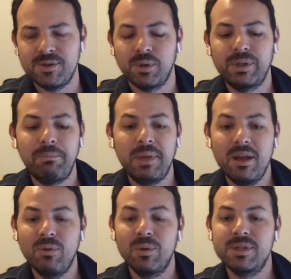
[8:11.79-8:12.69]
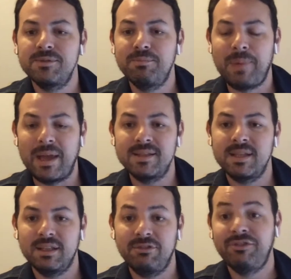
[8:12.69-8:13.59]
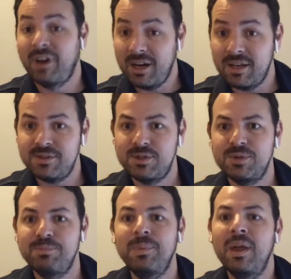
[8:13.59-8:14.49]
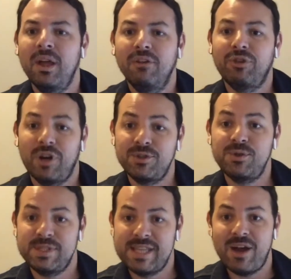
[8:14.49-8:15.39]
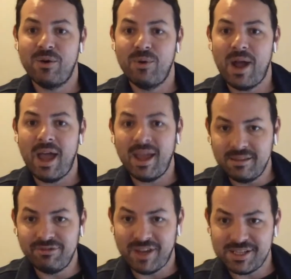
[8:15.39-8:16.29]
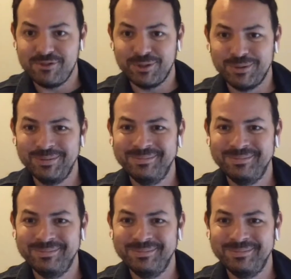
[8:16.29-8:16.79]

So the beer was basically first for us to sell at the festival.